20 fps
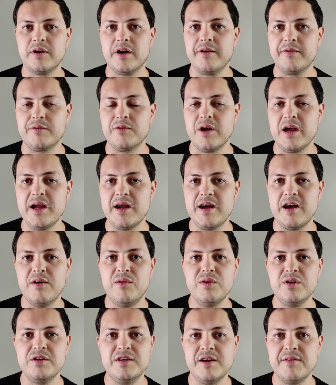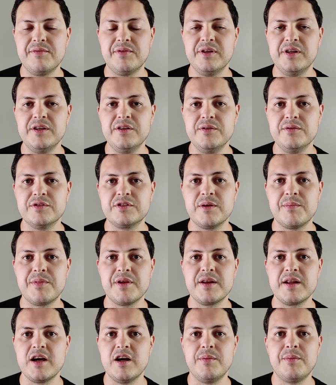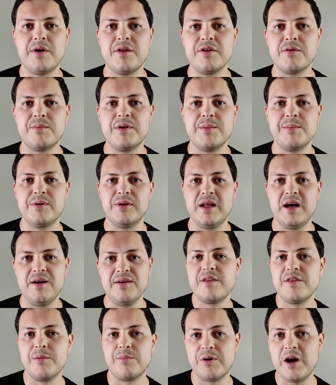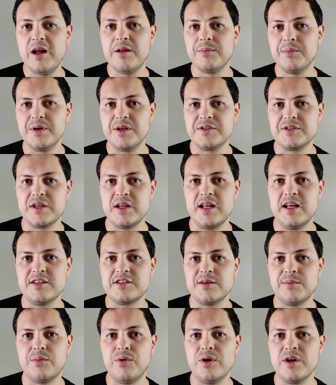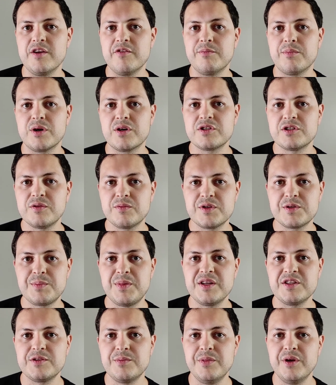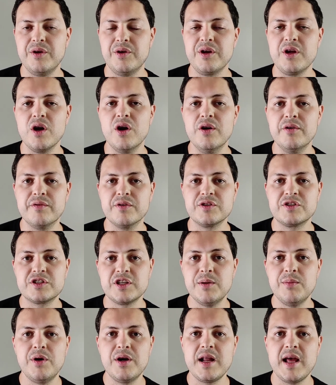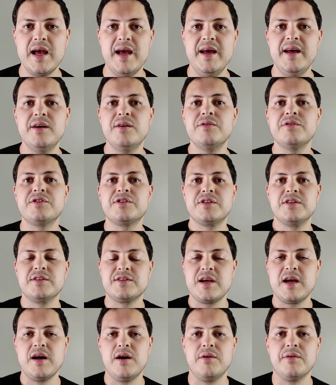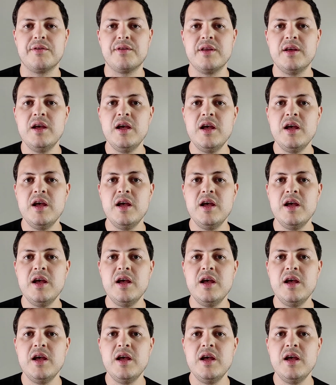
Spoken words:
Okay, I would definitely do something to help other people out. The problem is it hits a point of personal responsibility over someone else's health,